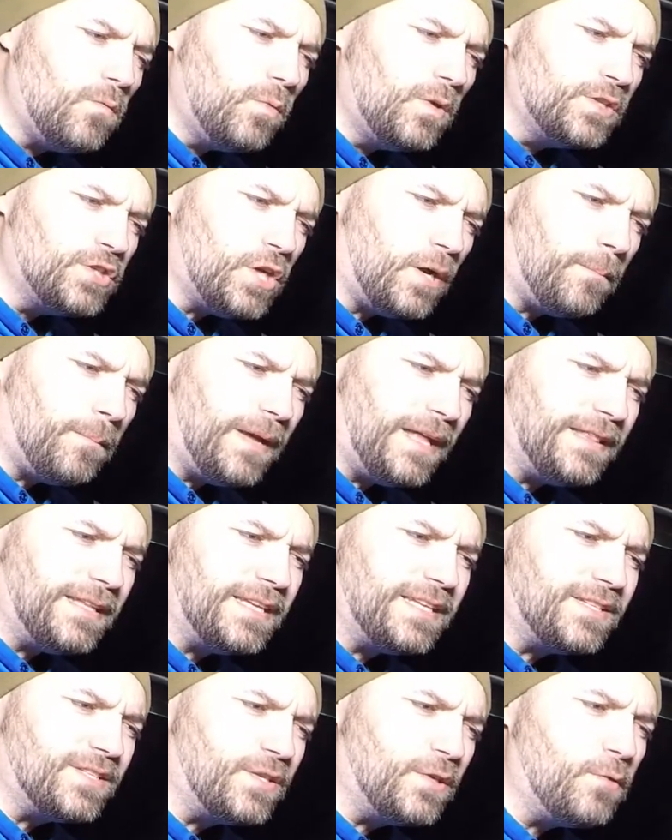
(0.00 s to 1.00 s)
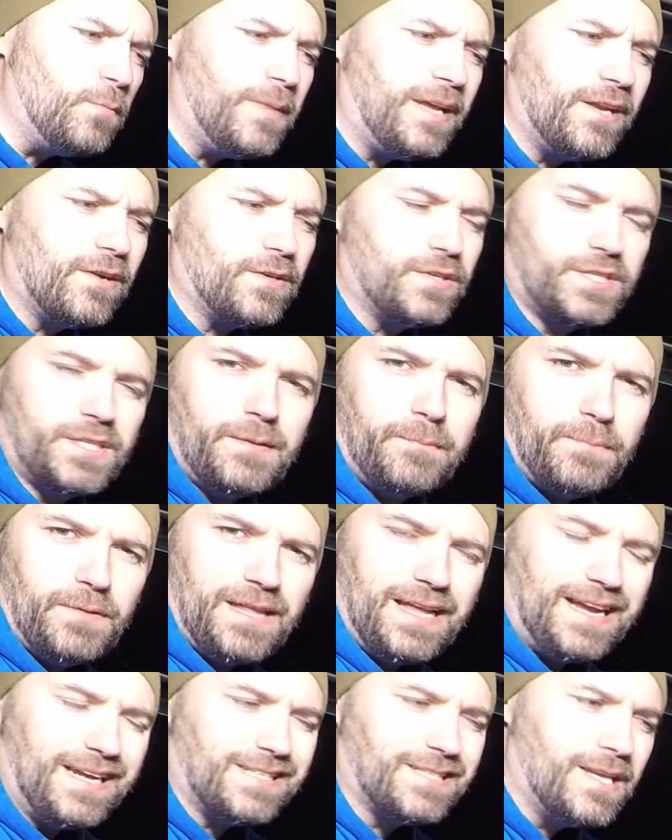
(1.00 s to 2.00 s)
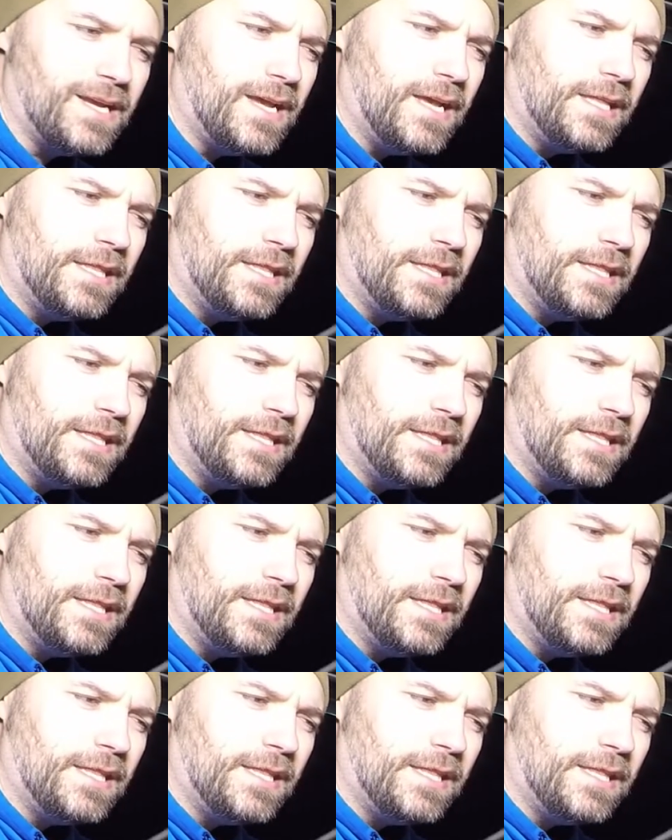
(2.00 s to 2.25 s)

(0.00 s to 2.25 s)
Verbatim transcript: We'll jump on the two meter Simplex.